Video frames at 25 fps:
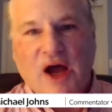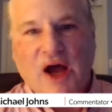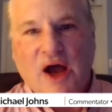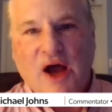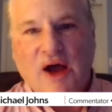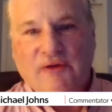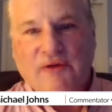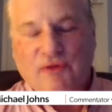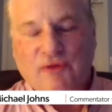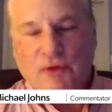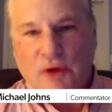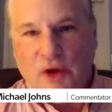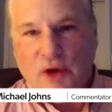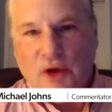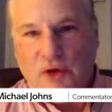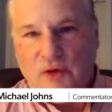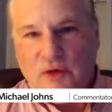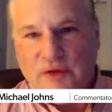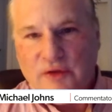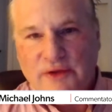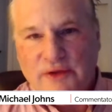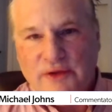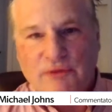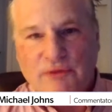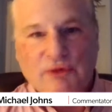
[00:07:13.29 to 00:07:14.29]

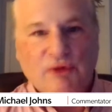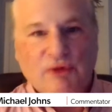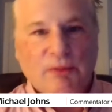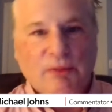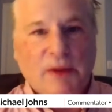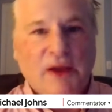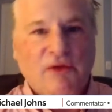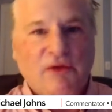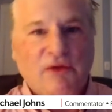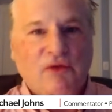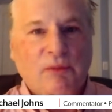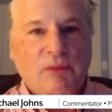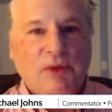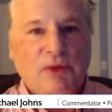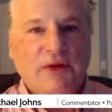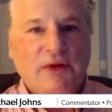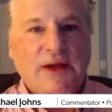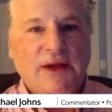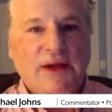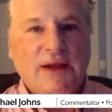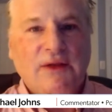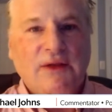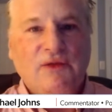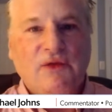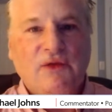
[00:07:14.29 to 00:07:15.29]
offload these
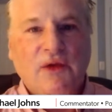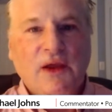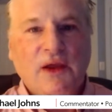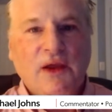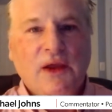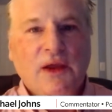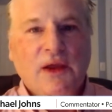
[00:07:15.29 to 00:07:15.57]
responsibilities